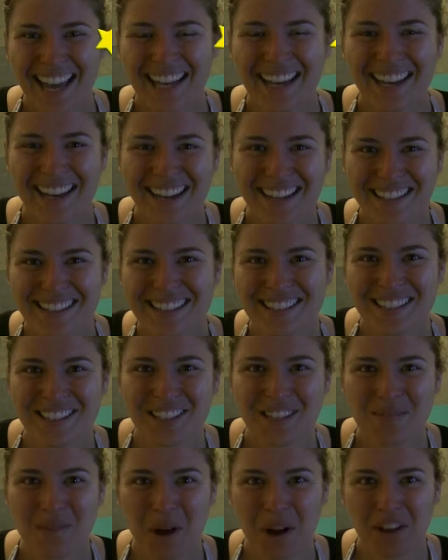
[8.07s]
guys, this
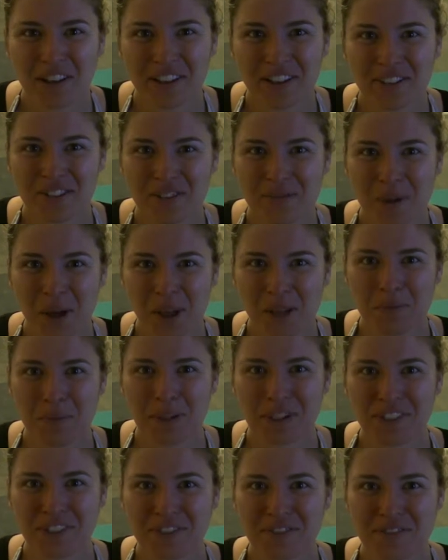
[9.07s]
is Molly from Molly
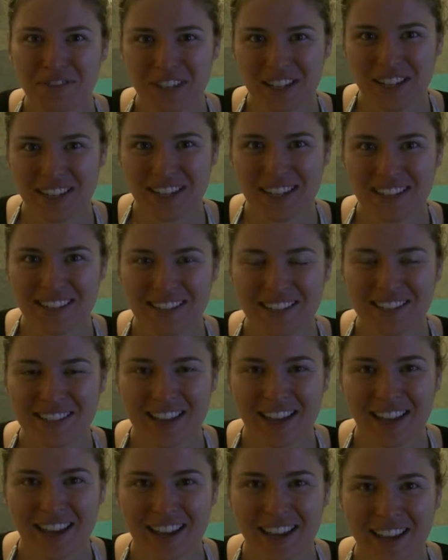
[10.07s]
Pearson Fitness
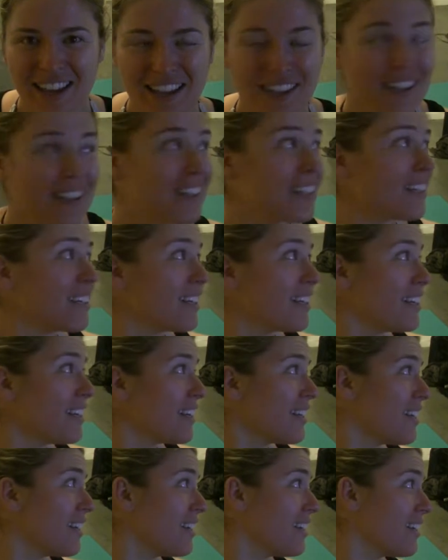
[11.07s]
and
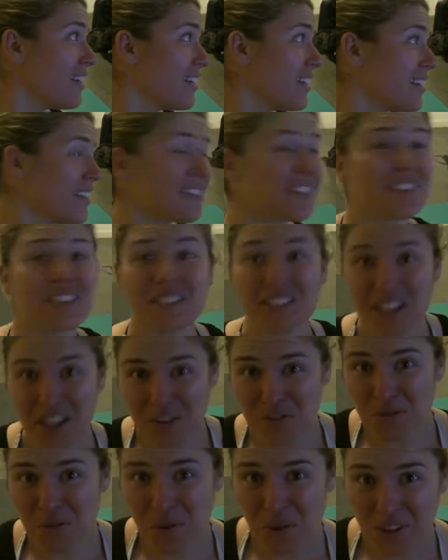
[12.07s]
it is
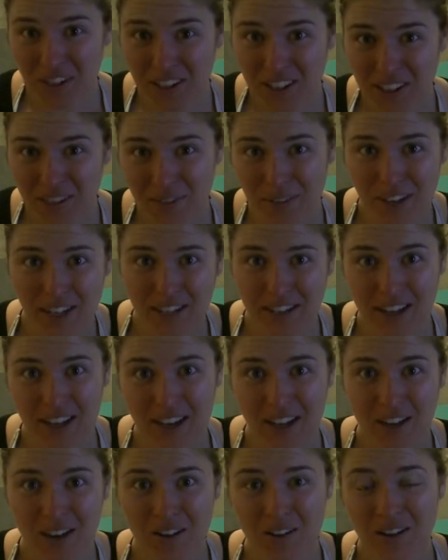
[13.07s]
1040 right
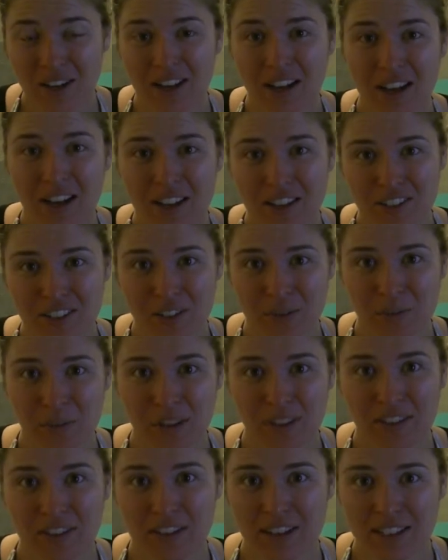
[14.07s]
now and I just
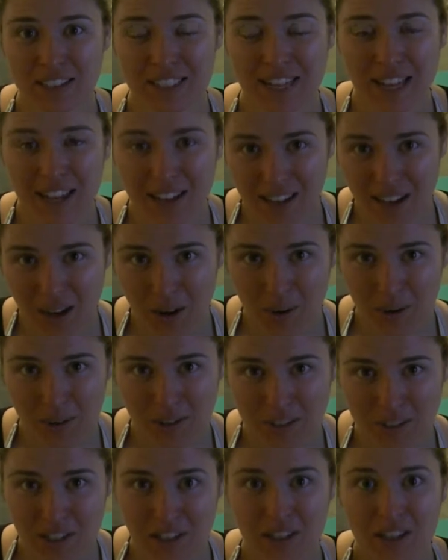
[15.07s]
spent the last eight
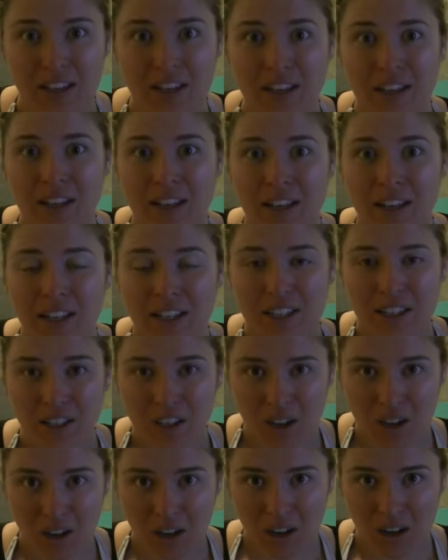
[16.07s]
hours in a
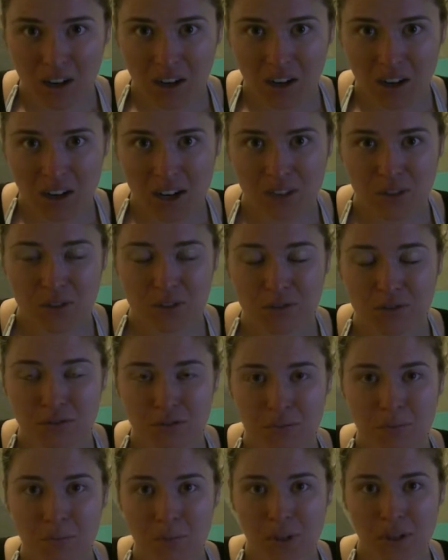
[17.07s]
car. I drove
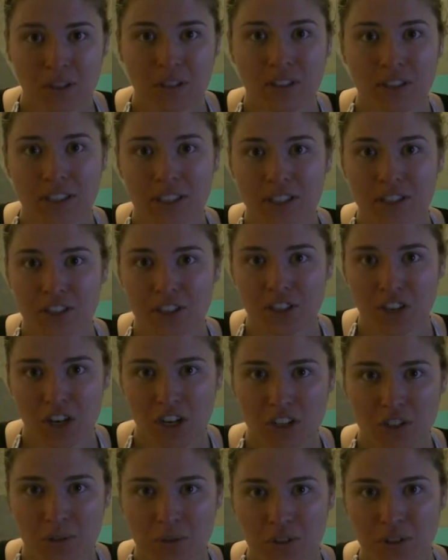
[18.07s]
from Berkeley to
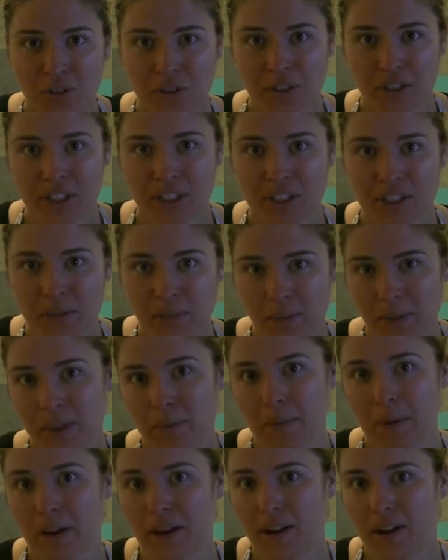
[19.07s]
Joshua Tree to
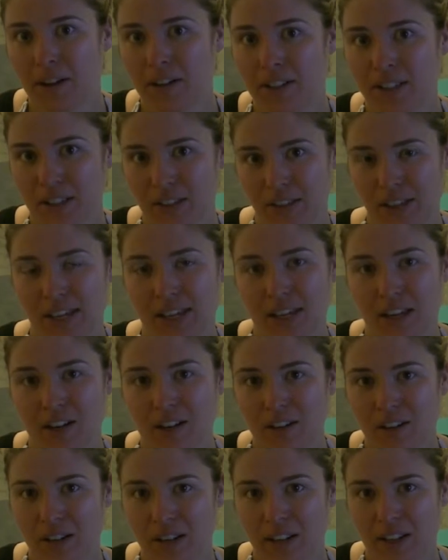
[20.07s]
Big Bear to Lake
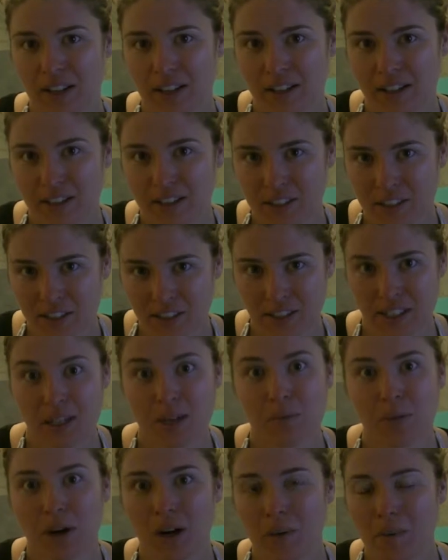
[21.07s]
Arrowhead to
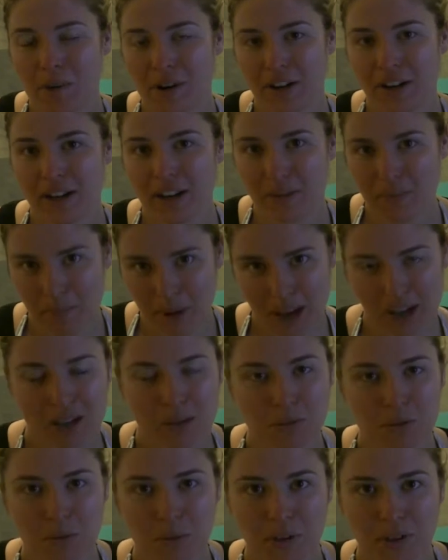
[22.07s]
Santa Barbara and back
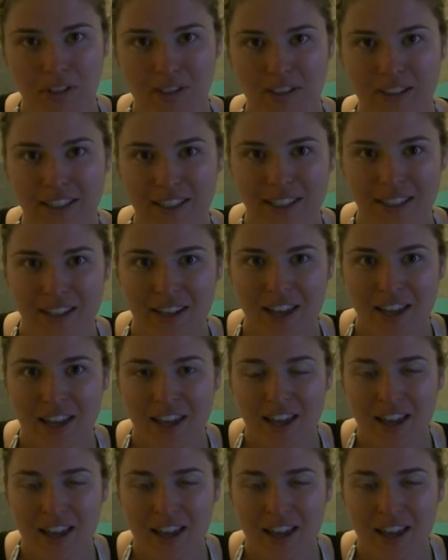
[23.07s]
up to Berkeley.